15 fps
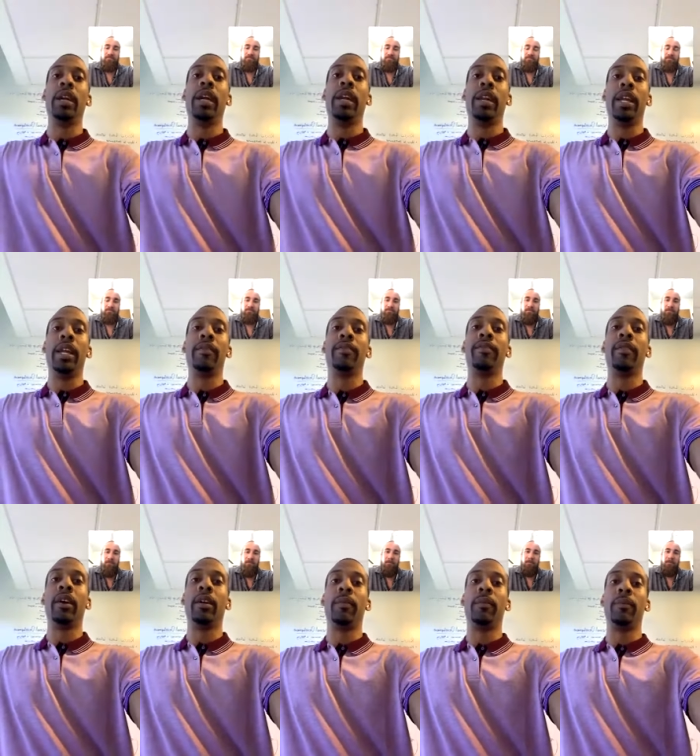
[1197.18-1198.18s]
and if
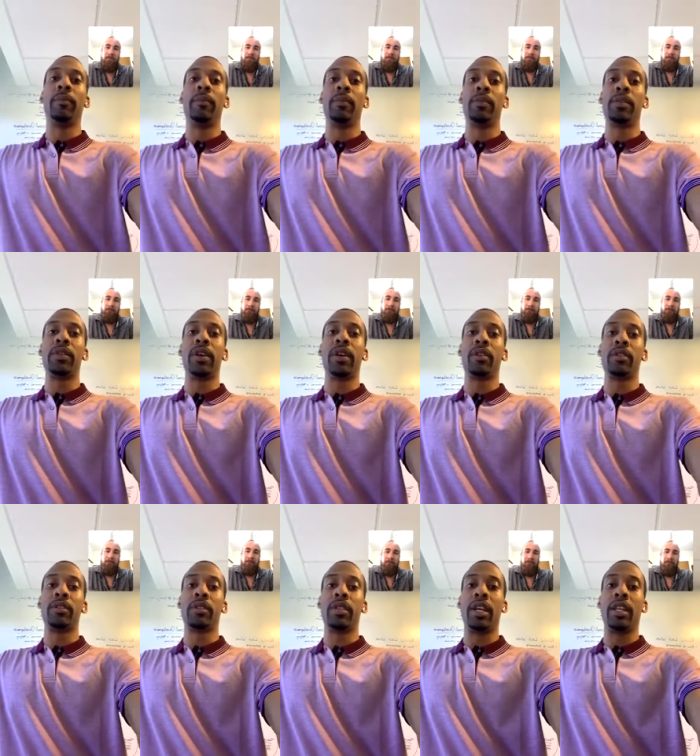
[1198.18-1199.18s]
a
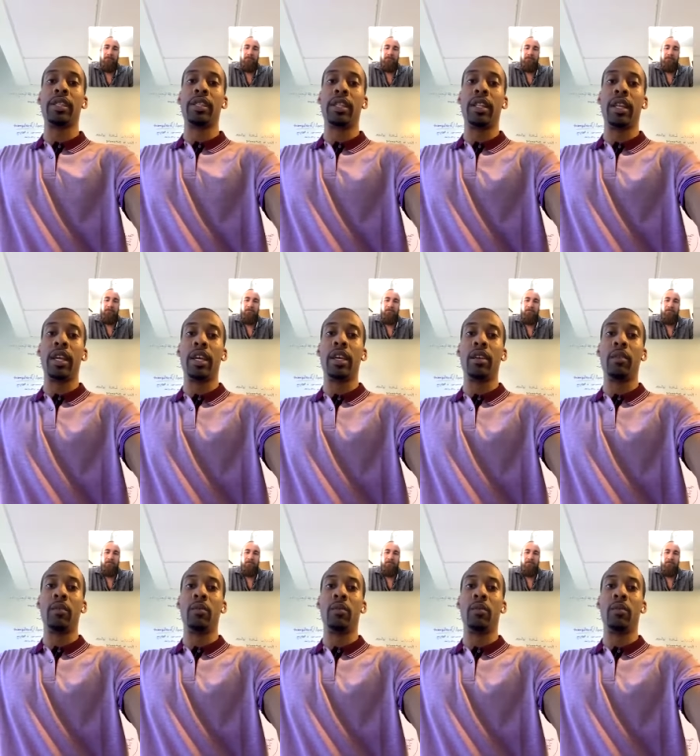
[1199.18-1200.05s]
seller says that they